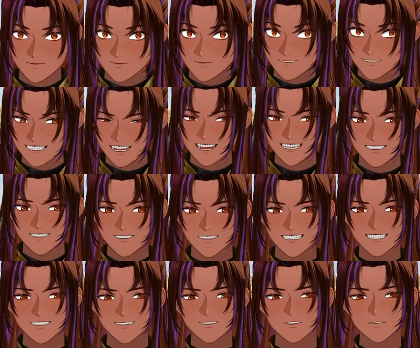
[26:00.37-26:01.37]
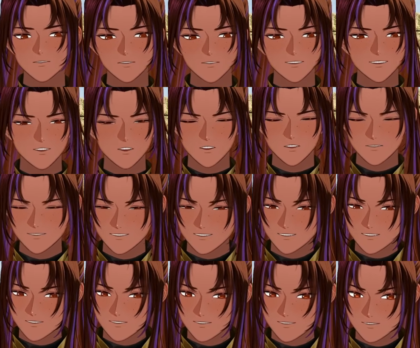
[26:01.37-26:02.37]
And last, if you need only
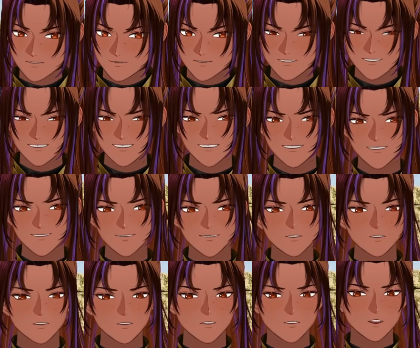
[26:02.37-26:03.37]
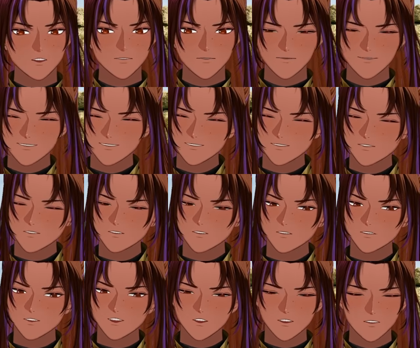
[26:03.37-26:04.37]
30 feet, consider Jump. This is a
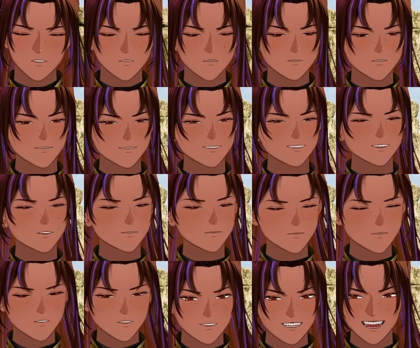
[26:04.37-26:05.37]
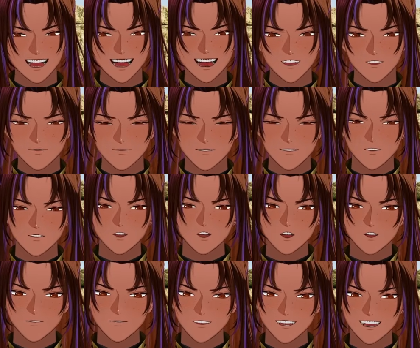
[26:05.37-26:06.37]
great scroll to keep in your hand
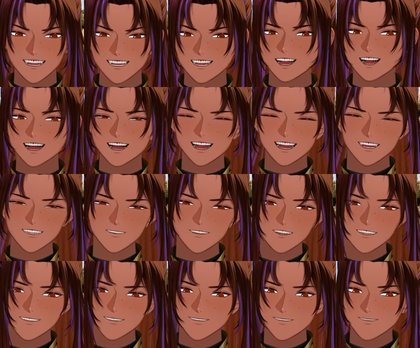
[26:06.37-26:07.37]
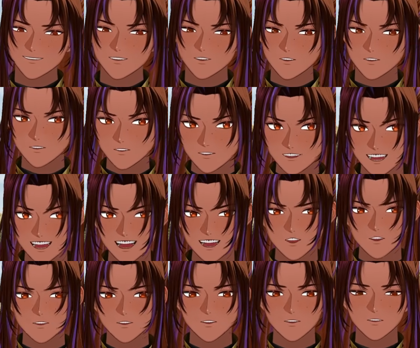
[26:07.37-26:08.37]
mid-combat. It's a single
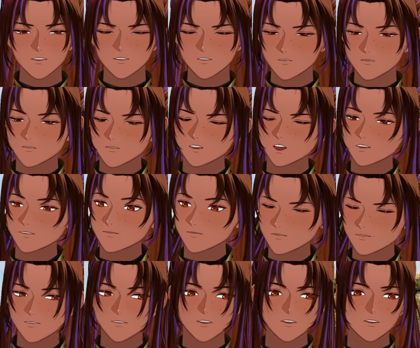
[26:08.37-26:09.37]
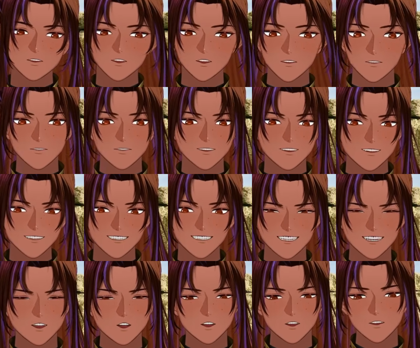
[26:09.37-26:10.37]
action to jump 30 feet in
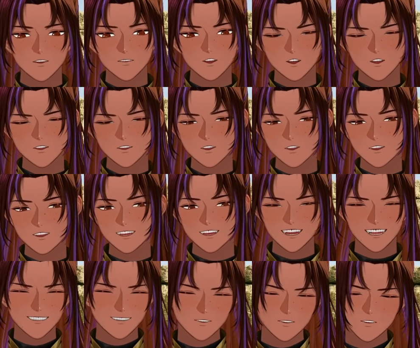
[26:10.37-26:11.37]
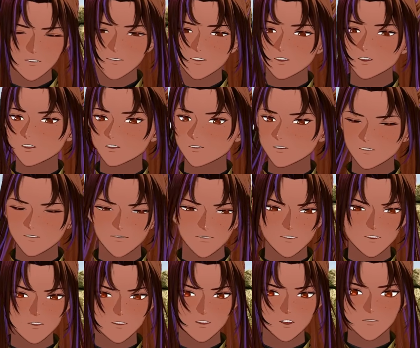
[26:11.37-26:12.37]
any direction. And this is great. You can use it
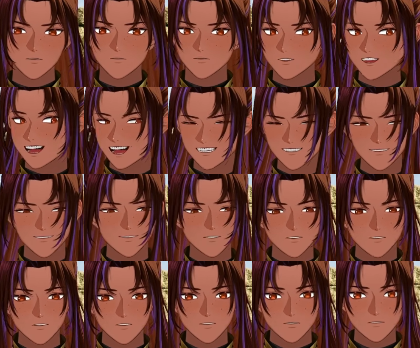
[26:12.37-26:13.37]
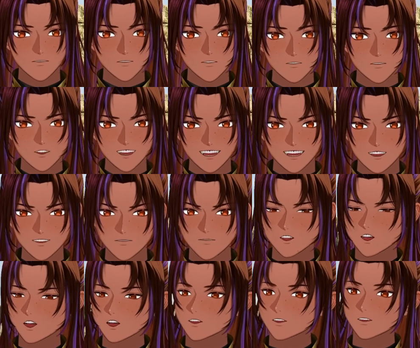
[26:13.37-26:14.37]
to jump past difficult terrain,
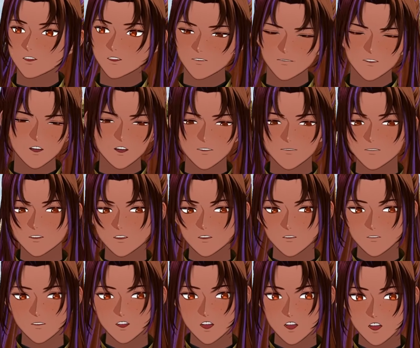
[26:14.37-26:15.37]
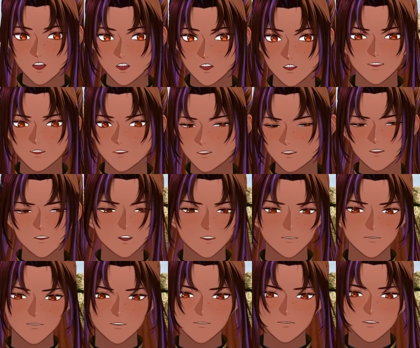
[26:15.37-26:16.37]
jump up a wall,
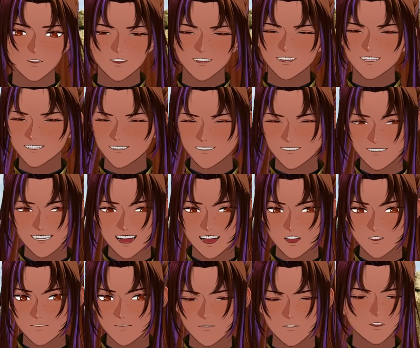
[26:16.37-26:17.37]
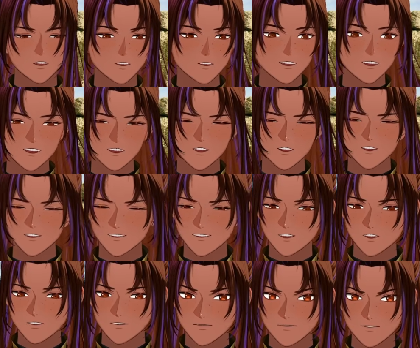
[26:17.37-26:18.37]
jump over a gap or a
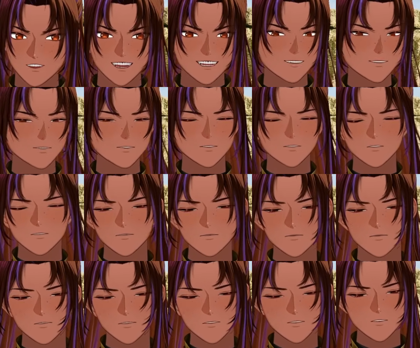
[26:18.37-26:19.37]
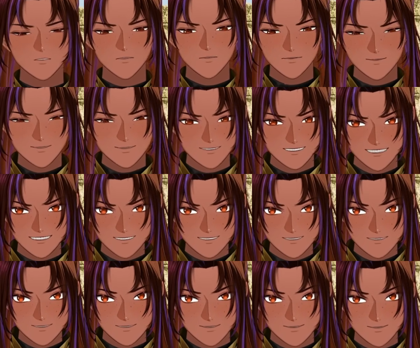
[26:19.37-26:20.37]
cliff. Super, super
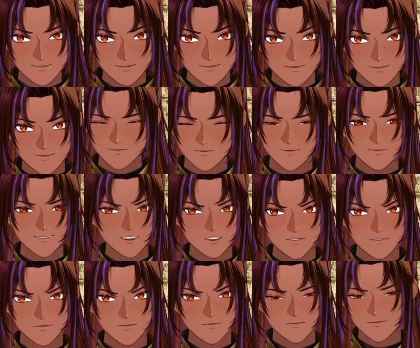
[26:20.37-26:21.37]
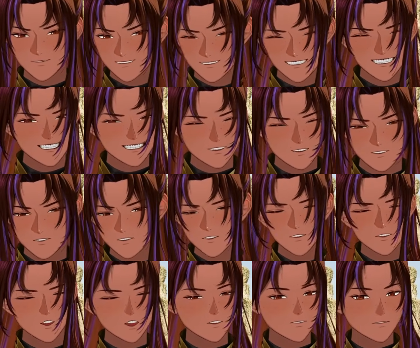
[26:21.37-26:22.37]
nice. Now, we kind of just
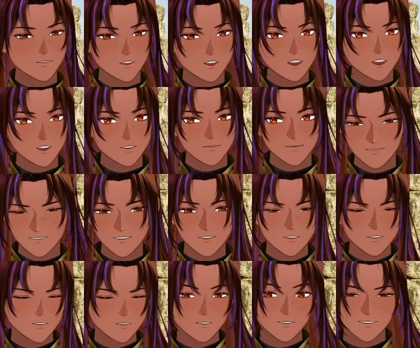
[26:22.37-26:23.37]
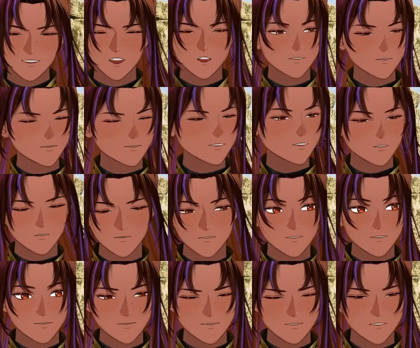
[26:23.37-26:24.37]
covered items. It's just every
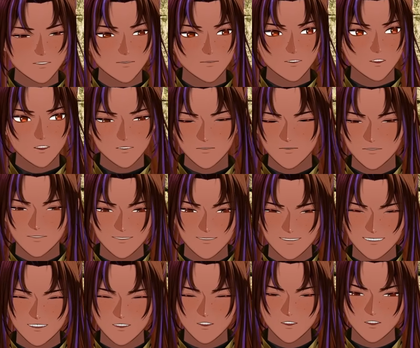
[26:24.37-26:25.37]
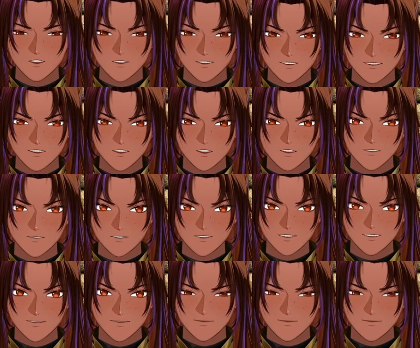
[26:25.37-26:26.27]
utility spell plus Anthaul and Tailwind.